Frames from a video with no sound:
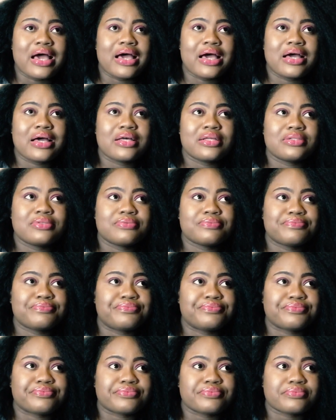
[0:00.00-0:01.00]
and
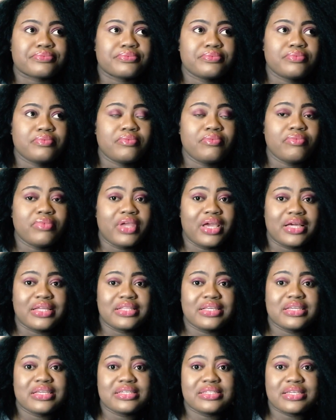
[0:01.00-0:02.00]
I
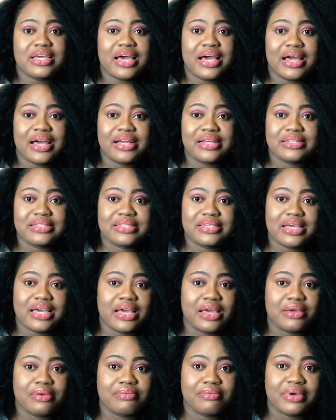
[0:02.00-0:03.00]
think it's high
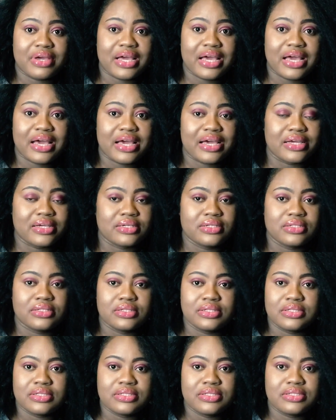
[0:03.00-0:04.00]
time I
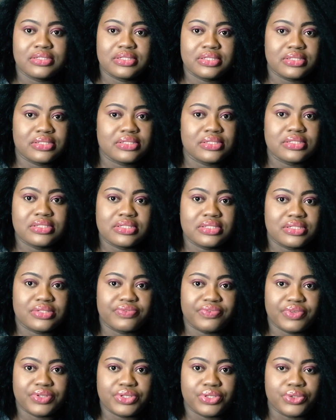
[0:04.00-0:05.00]
did this
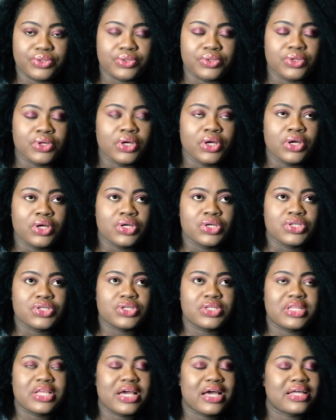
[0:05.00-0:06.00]
video.
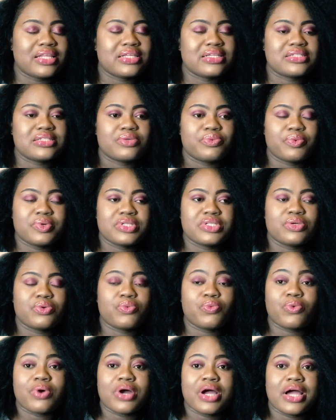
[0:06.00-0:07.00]
So that is the
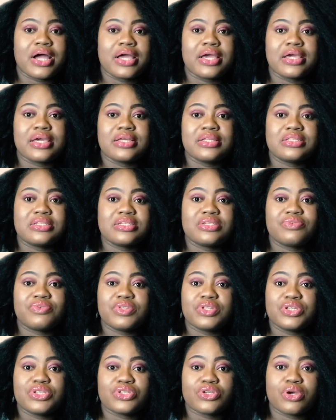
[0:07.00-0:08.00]
reason why this
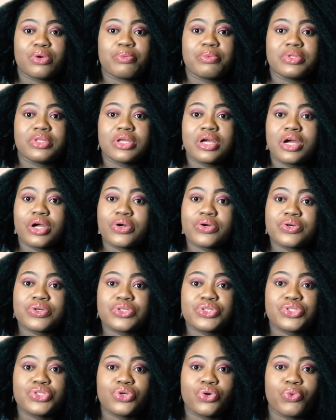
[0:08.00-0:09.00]
video is coming
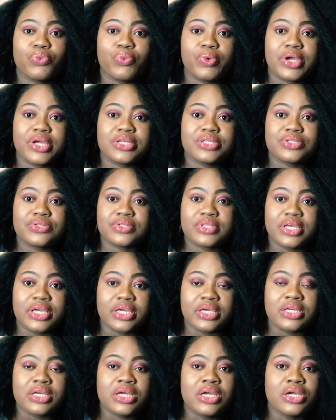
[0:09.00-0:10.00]
across your way today.
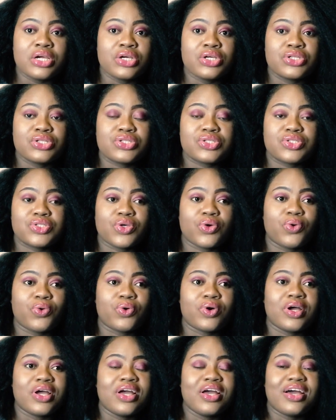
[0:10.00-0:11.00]

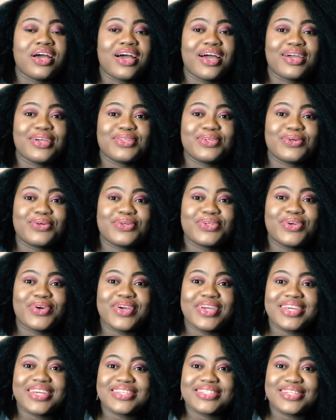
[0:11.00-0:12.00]
So I know
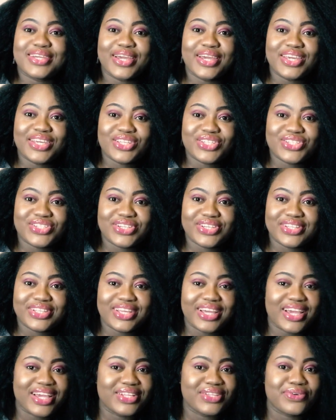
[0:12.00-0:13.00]
your ears are itching.
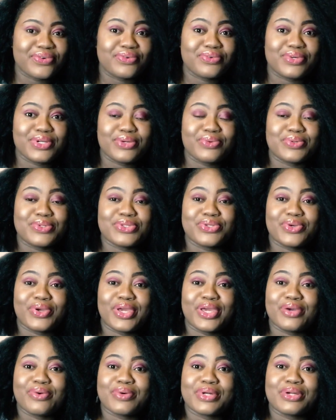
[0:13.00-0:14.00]
I know you really want to
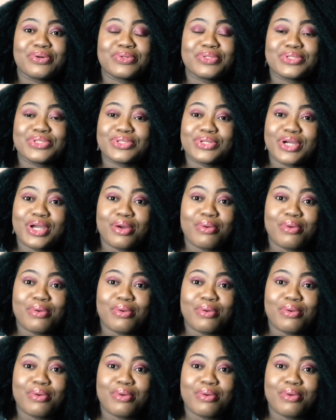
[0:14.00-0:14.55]
hear what I want to talk